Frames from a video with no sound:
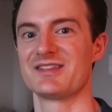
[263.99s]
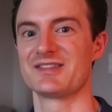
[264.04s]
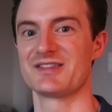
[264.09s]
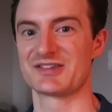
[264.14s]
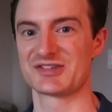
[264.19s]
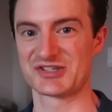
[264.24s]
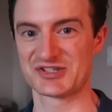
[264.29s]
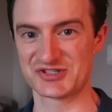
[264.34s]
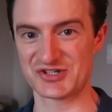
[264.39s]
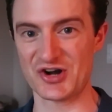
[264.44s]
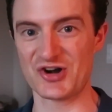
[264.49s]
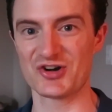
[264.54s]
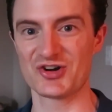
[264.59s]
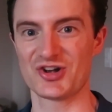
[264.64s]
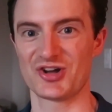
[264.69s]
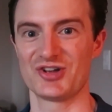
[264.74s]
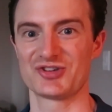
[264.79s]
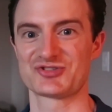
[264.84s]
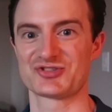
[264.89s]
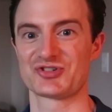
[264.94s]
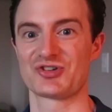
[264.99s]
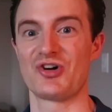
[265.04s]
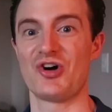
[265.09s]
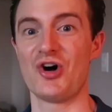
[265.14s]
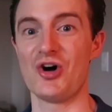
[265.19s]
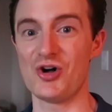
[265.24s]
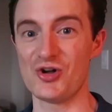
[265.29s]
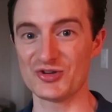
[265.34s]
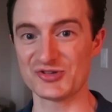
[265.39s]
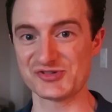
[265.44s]
the star culture
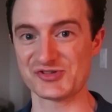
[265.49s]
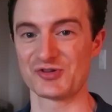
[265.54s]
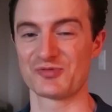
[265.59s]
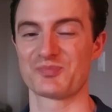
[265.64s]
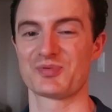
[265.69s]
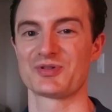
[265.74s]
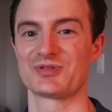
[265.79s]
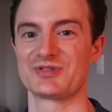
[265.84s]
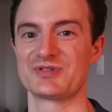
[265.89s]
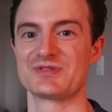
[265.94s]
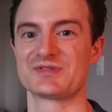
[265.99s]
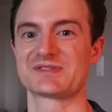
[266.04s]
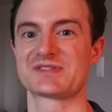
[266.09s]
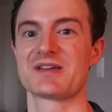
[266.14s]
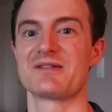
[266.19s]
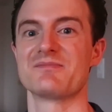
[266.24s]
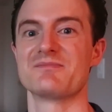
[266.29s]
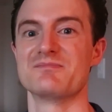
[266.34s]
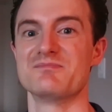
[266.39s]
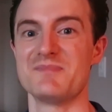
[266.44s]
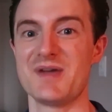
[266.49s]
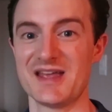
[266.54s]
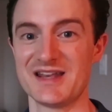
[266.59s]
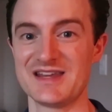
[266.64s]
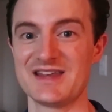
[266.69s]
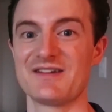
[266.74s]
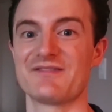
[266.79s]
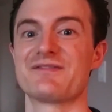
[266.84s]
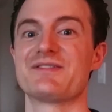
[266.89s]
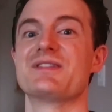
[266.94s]
also produced
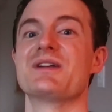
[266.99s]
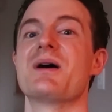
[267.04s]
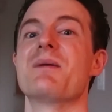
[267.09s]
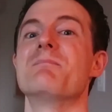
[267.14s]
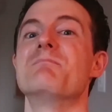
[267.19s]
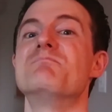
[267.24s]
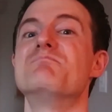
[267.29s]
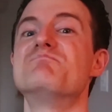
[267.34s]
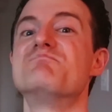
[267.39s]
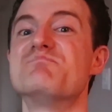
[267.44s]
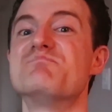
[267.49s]
many of the